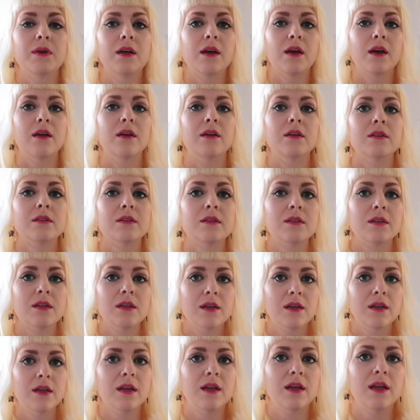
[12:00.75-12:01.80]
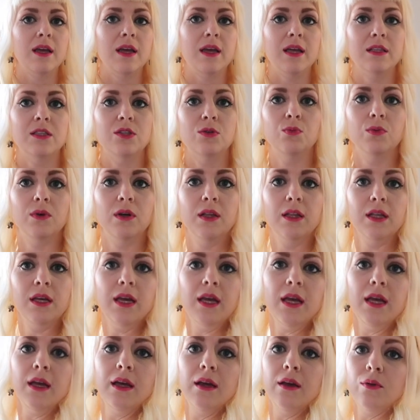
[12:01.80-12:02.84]
because it's
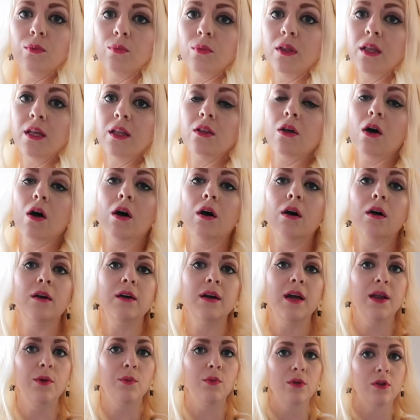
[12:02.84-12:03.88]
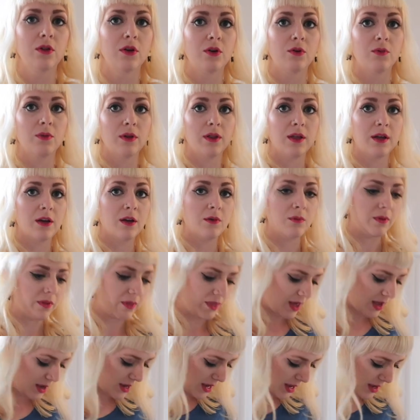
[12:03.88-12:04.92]
really long and will look really good with
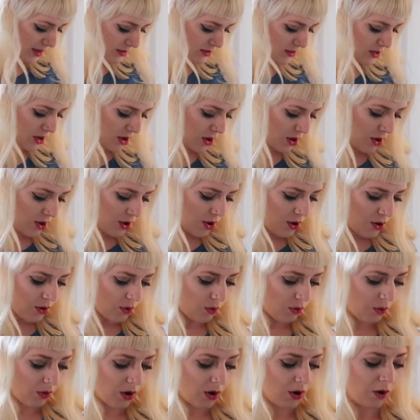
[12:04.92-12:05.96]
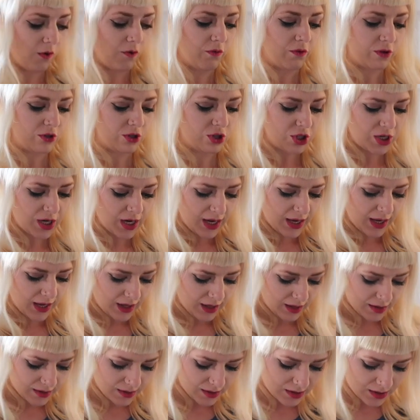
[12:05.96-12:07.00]
leggings or over
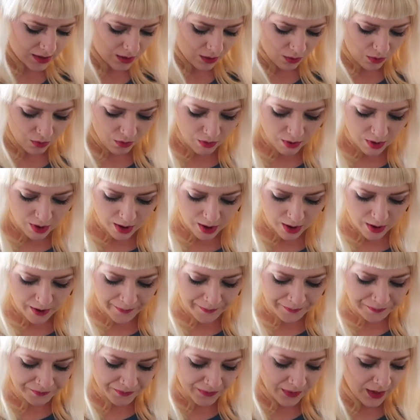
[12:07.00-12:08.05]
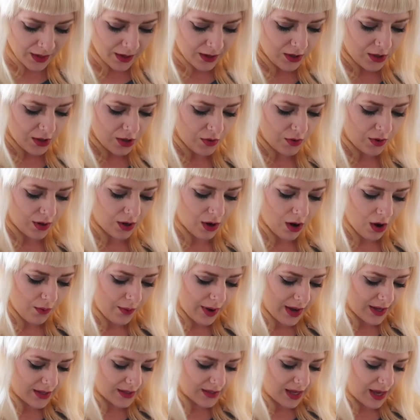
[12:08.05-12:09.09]
jeans, or you could
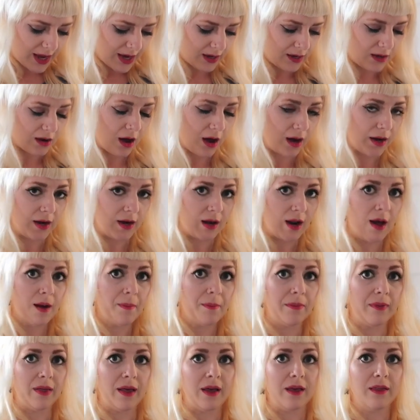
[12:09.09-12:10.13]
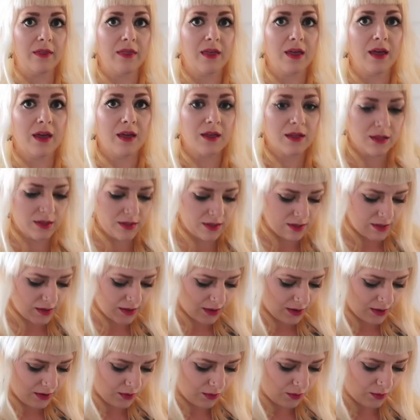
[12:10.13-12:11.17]
always like knot it up like this
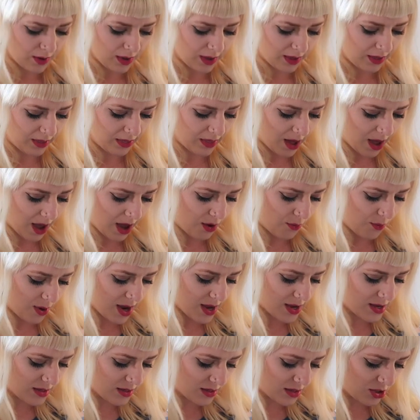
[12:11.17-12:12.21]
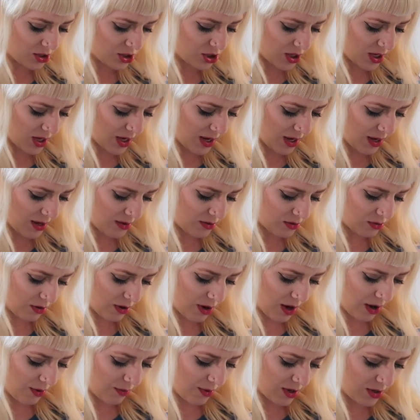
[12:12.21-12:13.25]
with high-waisted jeans or
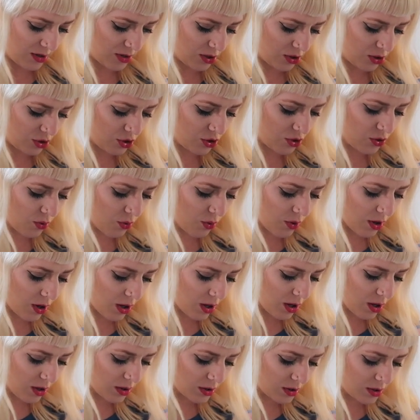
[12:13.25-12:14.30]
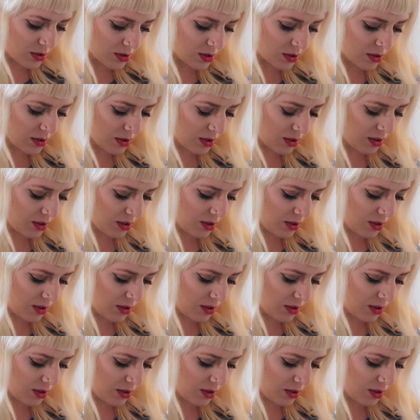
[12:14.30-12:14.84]
high-waisted shorts.